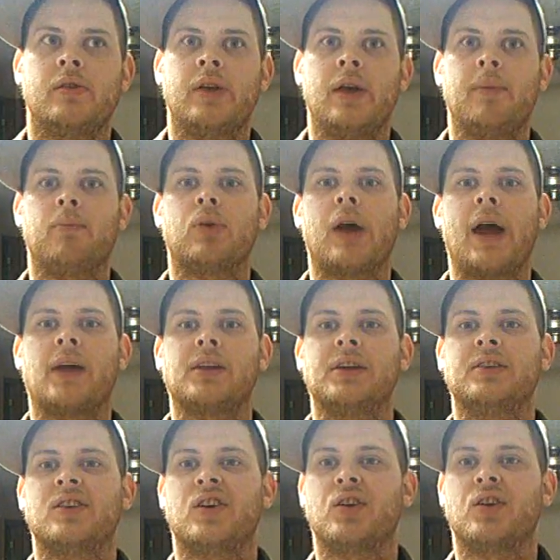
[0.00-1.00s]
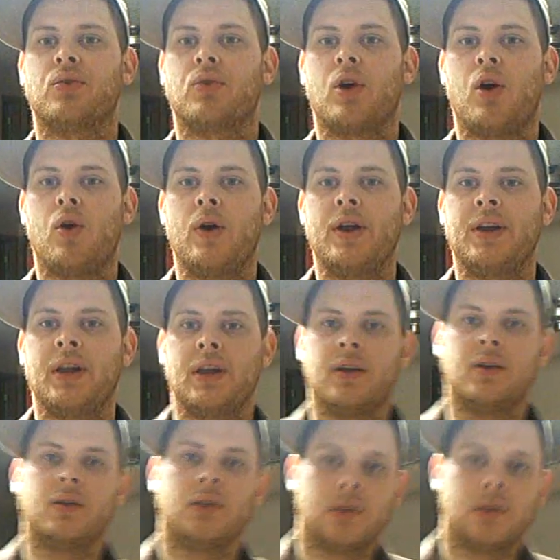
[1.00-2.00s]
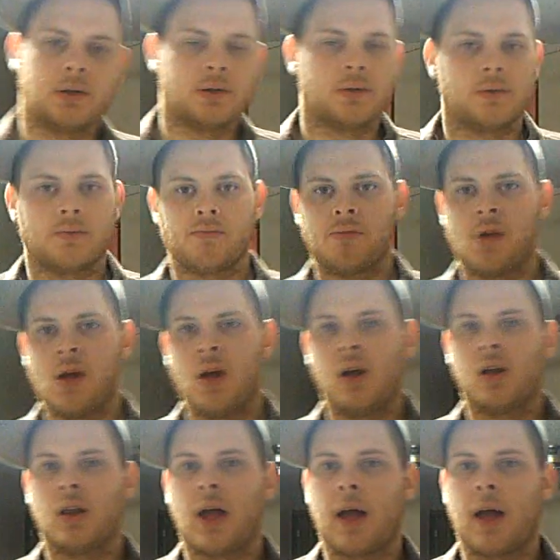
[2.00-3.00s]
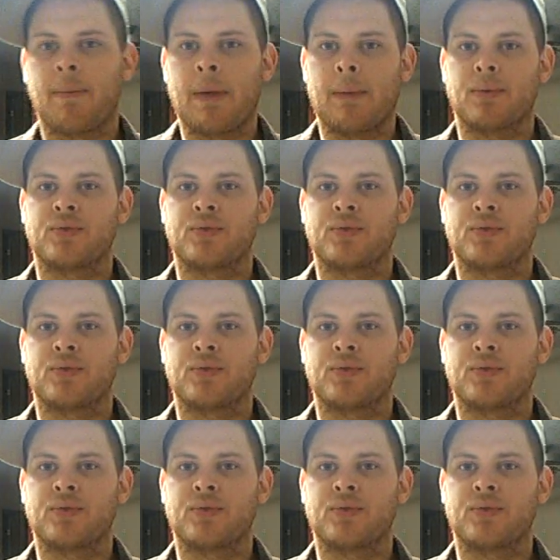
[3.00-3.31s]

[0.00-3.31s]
Tim Bradley's on a roll, isn't he? A lot of